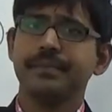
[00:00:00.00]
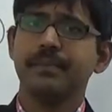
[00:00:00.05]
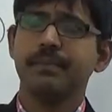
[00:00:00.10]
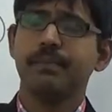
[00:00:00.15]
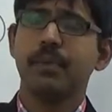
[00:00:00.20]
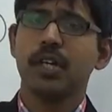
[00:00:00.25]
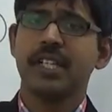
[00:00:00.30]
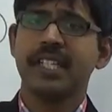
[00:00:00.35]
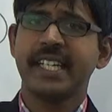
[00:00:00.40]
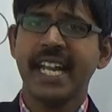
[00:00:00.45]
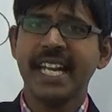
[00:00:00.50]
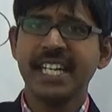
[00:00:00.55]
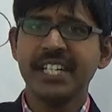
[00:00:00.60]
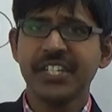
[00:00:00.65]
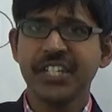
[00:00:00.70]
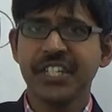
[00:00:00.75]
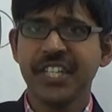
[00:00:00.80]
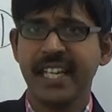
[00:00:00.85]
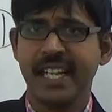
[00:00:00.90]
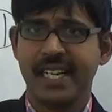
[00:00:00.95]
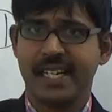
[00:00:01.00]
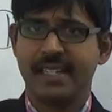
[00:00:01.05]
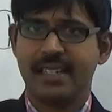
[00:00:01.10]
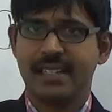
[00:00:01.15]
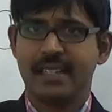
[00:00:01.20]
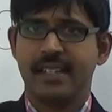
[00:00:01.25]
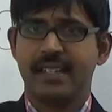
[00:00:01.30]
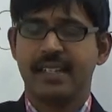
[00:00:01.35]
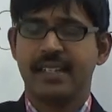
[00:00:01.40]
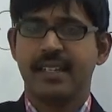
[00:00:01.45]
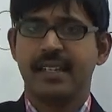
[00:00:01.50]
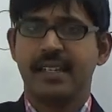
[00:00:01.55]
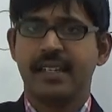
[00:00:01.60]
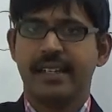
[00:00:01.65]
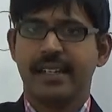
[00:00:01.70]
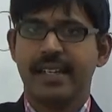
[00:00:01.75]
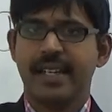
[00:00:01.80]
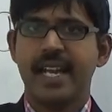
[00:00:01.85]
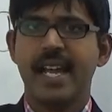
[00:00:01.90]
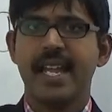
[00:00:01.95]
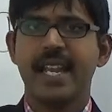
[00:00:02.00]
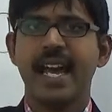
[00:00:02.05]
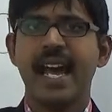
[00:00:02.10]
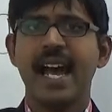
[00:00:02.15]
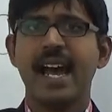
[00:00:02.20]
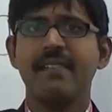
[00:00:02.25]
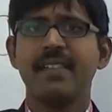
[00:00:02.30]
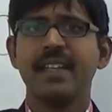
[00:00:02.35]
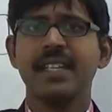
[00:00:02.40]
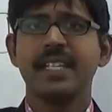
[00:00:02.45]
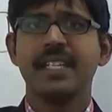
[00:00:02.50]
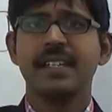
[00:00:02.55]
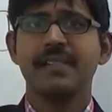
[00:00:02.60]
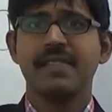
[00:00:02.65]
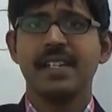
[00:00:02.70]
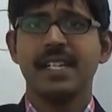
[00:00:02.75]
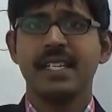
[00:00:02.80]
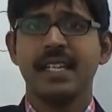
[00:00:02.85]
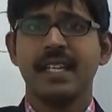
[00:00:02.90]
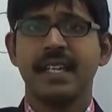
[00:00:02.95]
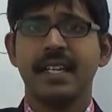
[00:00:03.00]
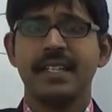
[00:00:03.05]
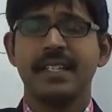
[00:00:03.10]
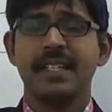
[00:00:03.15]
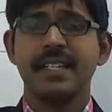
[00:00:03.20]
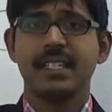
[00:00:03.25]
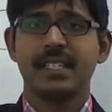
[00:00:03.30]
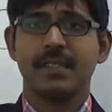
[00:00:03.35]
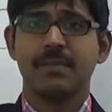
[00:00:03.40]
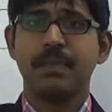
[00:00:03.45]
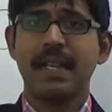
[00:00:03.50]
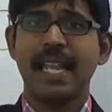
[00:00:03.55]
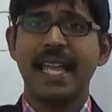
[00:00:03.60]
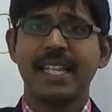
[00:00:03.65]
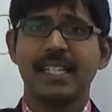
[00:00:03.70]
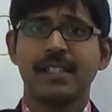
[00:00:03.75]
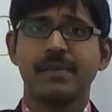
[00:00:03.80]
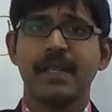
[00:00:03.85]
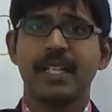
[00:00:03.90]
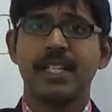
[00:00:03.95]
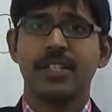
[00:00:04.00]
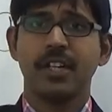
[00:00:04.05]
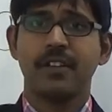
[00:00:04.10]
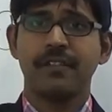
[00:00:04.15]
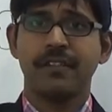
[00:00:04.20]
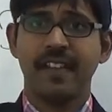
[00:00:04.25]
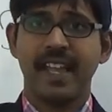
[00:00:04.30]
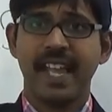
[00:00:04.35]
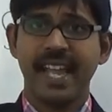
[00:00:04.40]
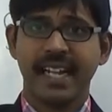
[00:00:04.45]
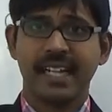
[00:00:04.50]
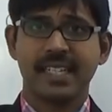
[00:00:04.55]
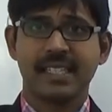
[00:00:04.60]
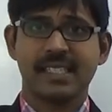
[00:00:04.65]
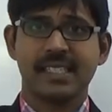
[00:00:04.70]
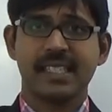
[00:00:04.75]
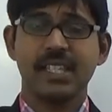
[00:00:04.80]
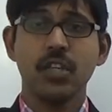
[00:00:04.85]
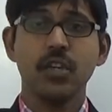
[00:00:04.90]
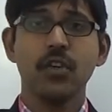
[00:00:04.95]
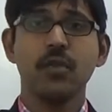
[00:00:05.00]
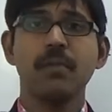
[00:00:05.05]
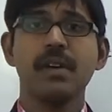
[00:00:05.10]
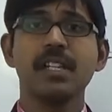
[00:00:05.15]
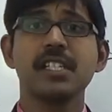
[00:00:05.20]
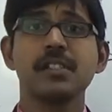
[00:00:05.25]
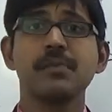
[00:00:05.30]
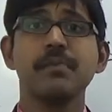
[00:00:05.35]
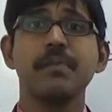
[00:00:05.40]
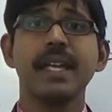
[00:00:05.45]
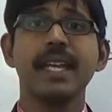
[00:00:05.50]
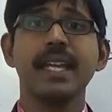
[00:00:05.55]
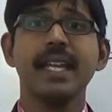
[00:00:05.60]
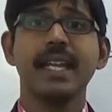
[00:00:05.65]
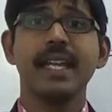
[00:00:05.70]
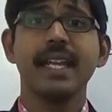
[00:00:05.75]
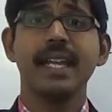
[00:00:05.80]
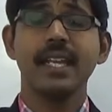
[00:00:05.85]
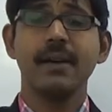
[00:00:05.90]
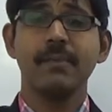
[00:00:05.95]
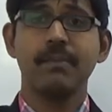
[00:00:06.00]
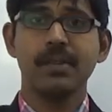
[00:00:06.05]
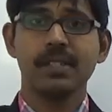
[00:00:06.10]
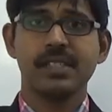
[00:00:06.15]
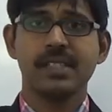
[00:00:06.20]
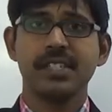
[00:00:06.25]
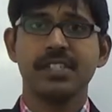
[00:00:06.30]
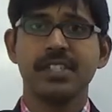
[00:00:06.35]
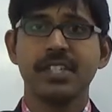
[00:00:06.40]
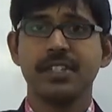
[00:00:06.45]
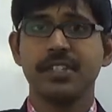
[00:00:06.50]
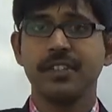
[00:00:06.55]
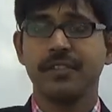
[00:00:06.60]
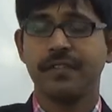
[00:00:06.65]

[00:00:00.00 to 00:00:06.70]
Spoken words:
potential and having given a displacement of x, you must be in a position to